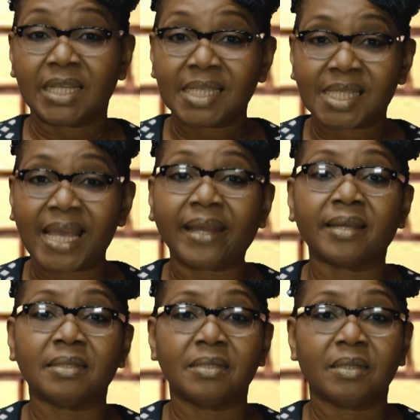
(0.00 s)

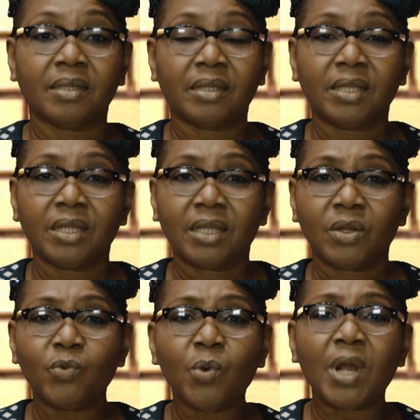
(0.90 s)
Second,
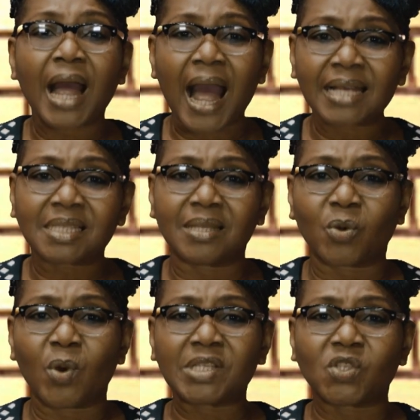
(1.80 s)
we will ask the
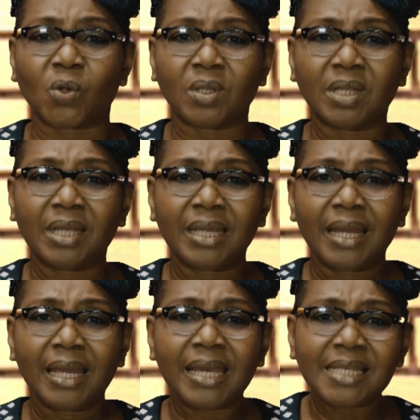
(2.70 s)
question
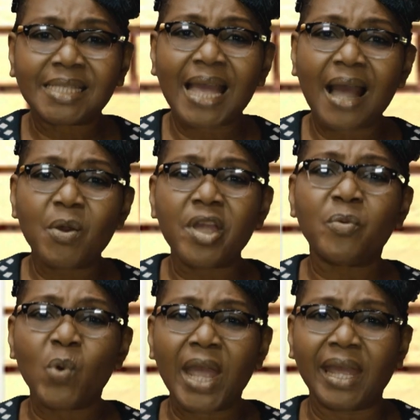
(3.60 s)
Is there a
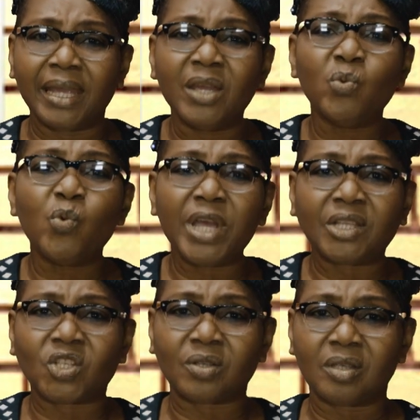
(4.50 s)
way in
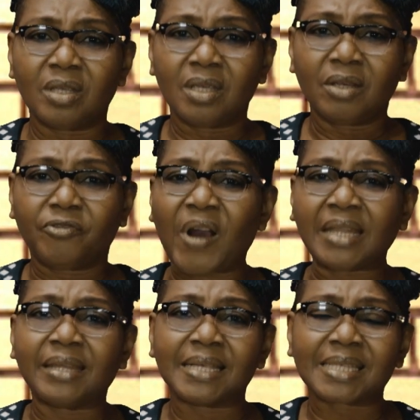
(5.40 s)
which
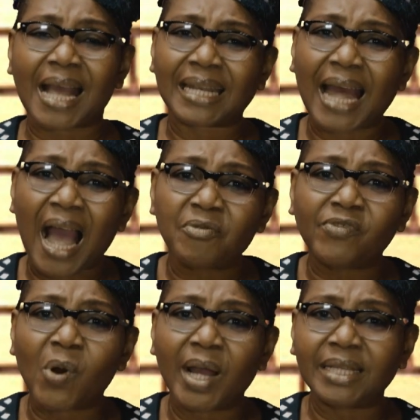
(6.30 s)
fathers can
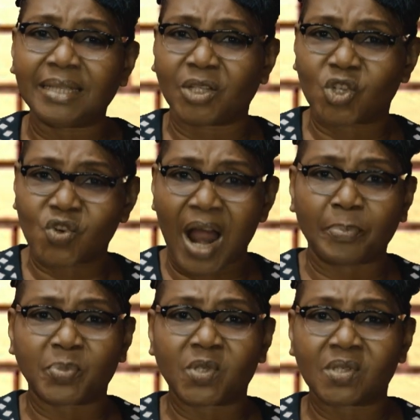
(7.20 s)
avoid the
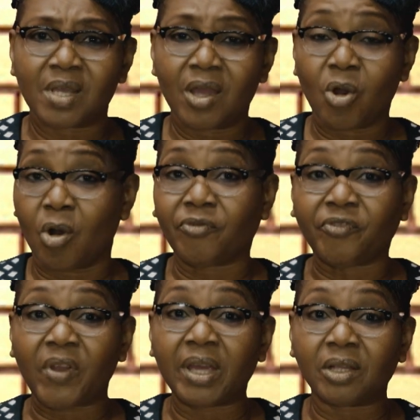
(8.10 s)
traps of
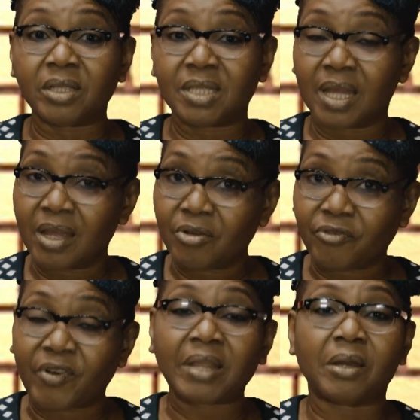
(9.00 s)
failed
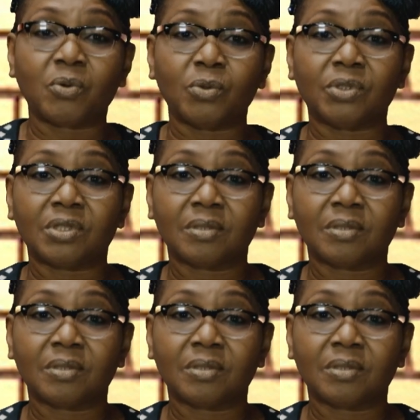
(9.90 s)
fatherhood?